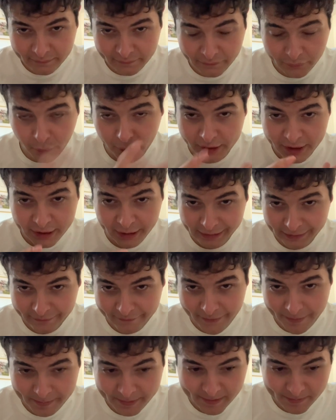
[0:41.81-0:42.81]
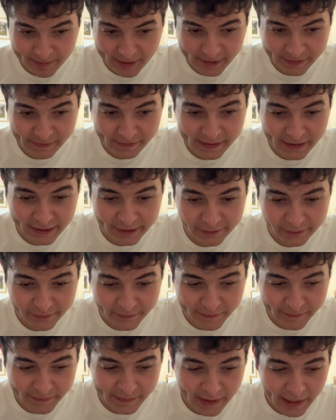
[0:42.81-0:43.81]
for it to live up to my
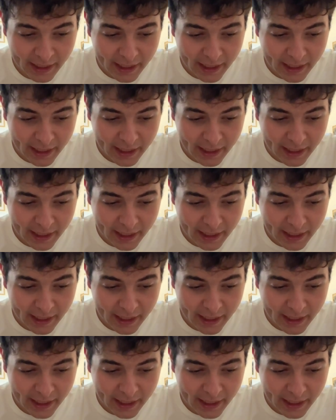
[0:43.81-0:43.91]
standards.